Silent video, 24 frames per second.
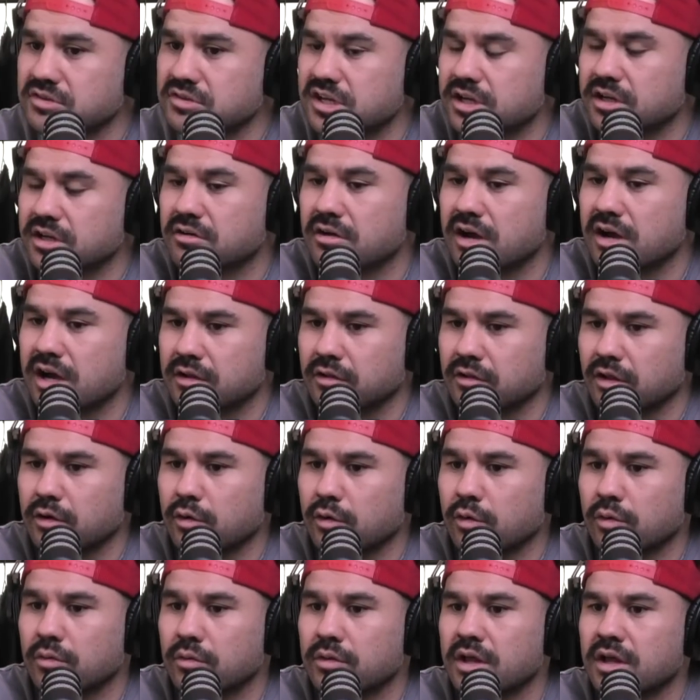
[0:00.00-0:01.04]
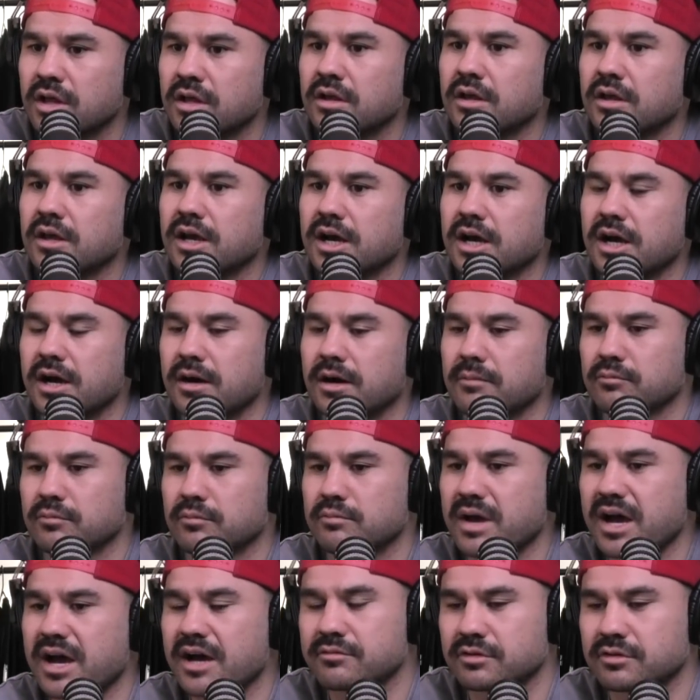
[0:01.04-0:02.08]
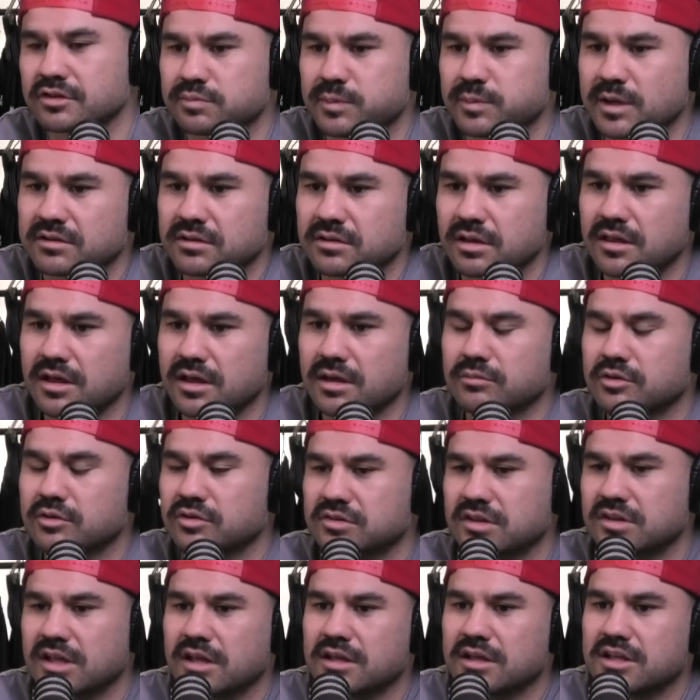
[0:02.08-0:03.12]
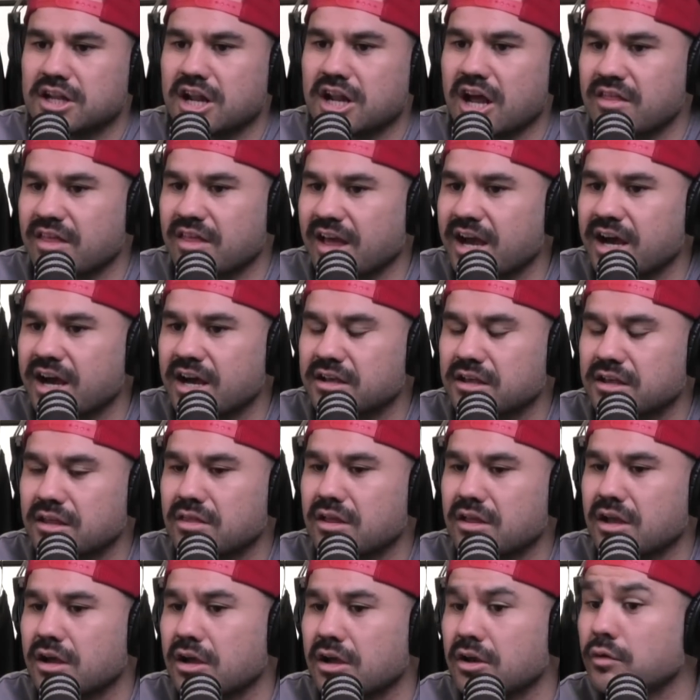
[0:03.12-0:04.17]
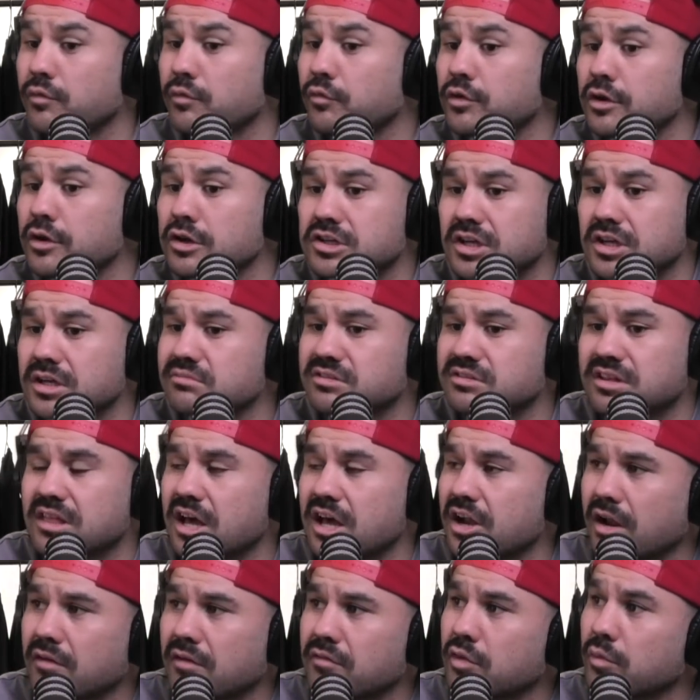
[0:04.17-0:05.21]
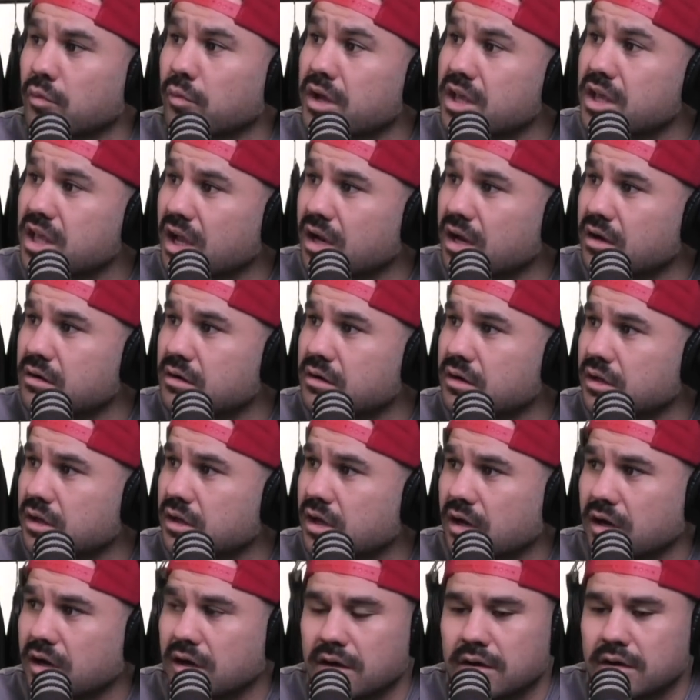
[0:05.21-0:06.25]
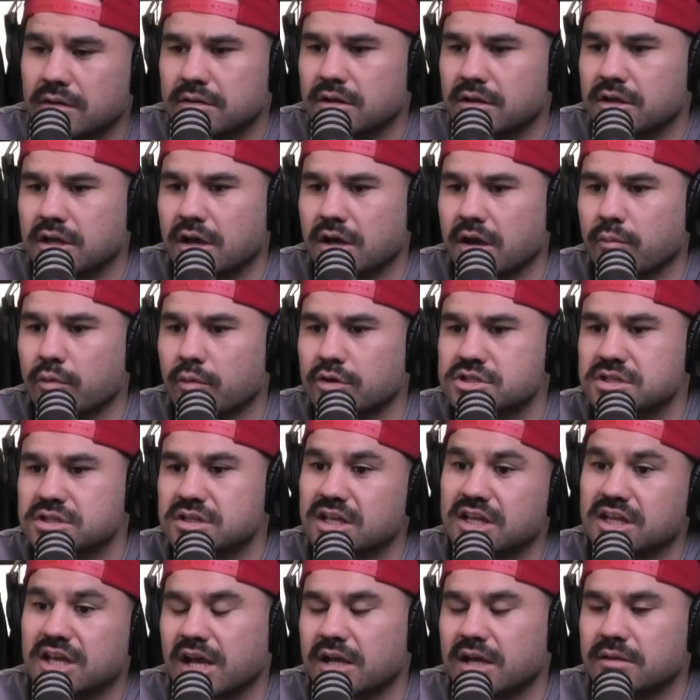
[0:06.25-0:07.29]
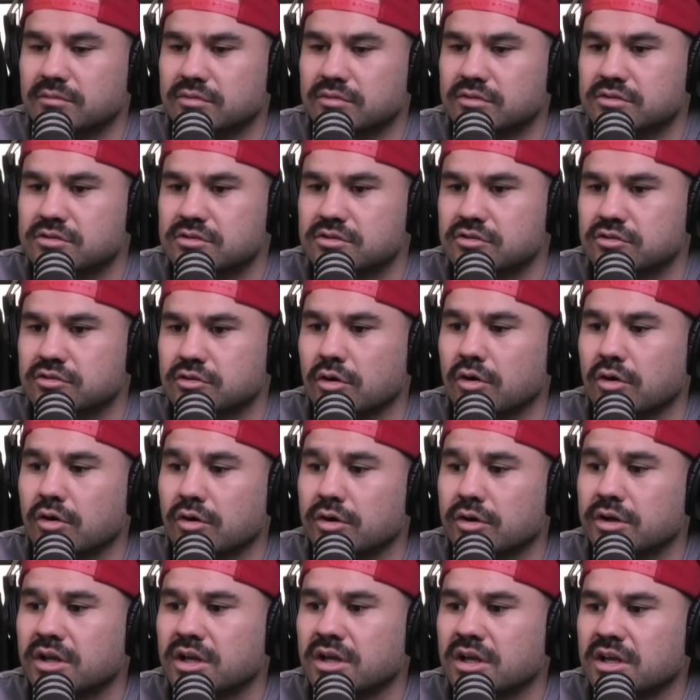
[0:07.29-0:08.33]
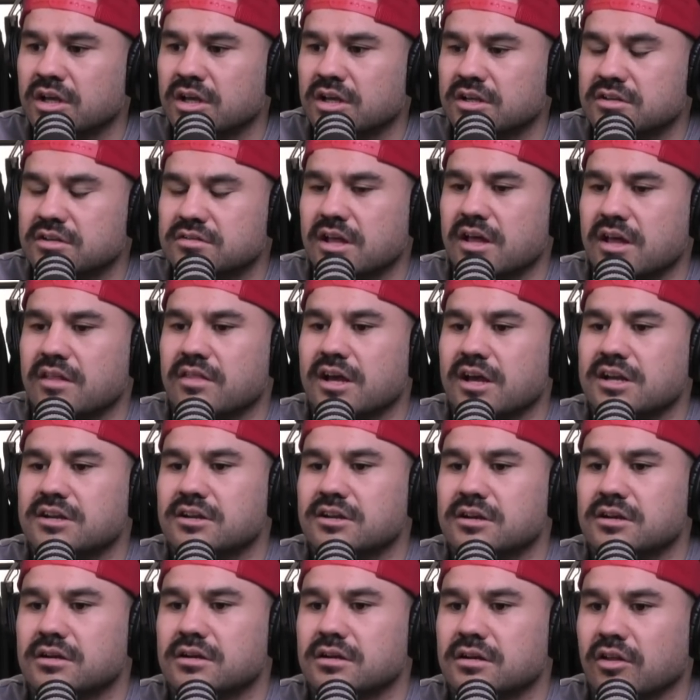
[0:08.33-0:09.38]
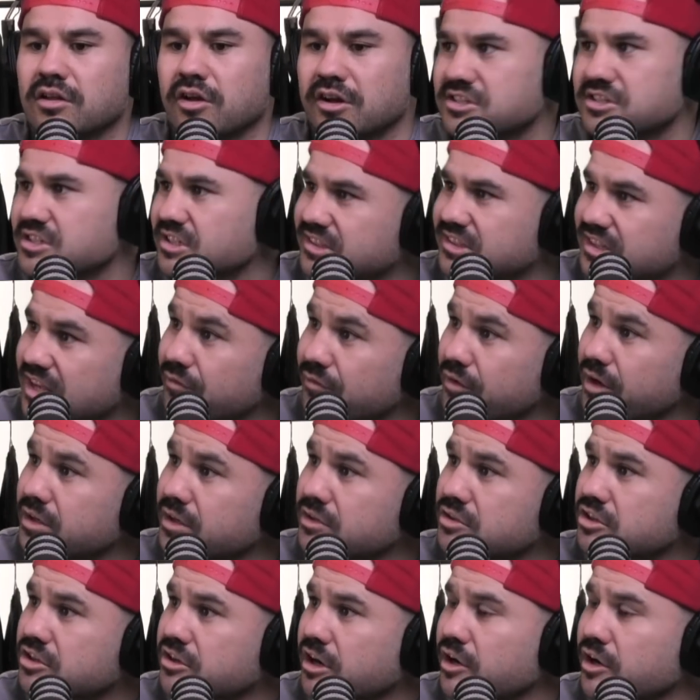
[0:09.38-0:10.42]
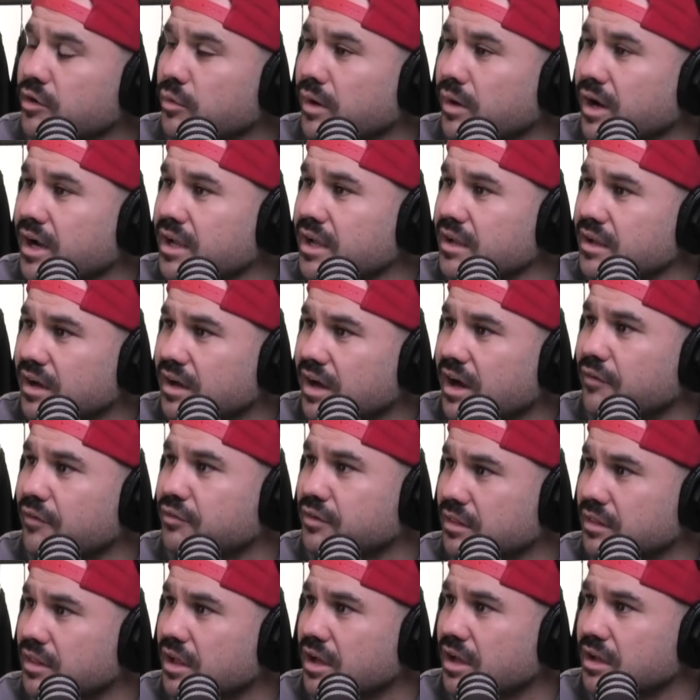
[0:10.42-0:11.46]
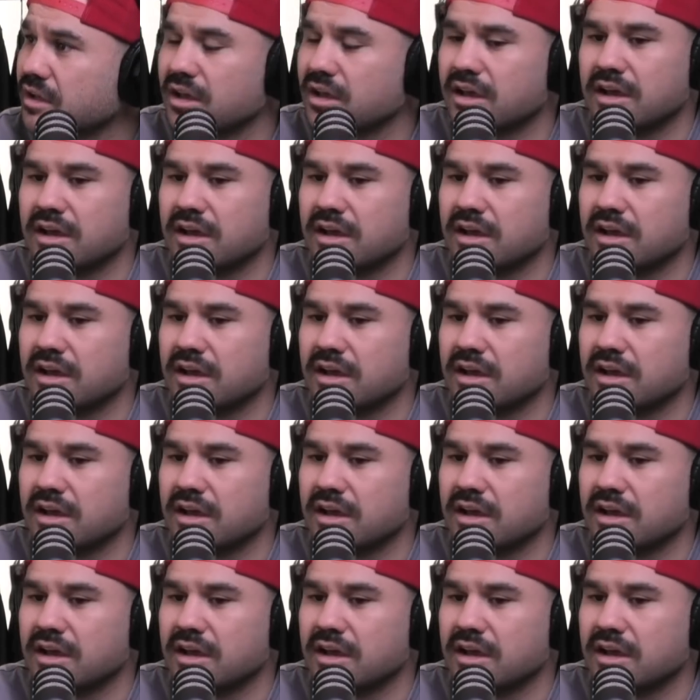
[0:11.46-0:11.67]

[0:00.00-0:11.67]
had a crack. Mad respect to them because they hung in there, and a few teams did that over the weekend. Watching the games just gone, is that they didn't just give in straight away after they.